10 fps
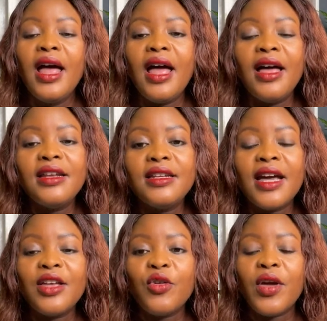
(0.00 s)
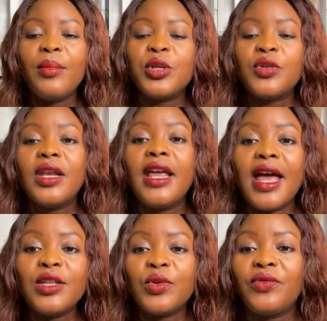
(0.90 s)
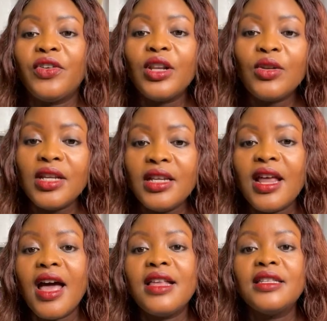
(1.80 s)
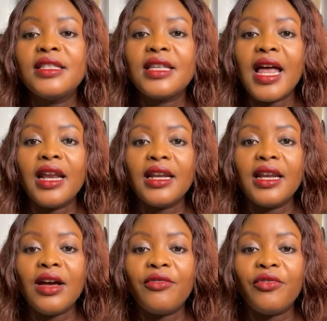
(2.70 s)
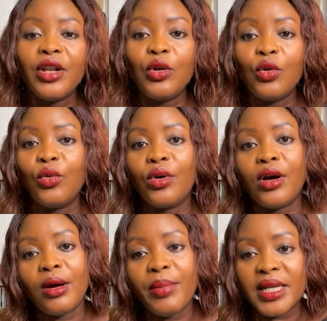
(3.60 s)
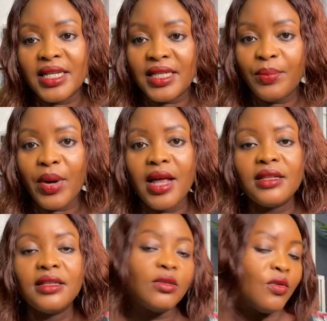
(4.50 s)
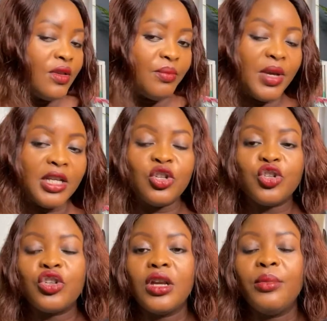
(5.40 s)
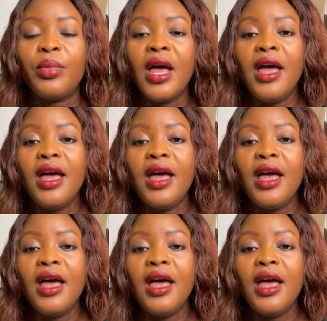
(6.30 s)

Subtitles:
and you're able to liaise with fellow leaders and fellow participants on the mentorship,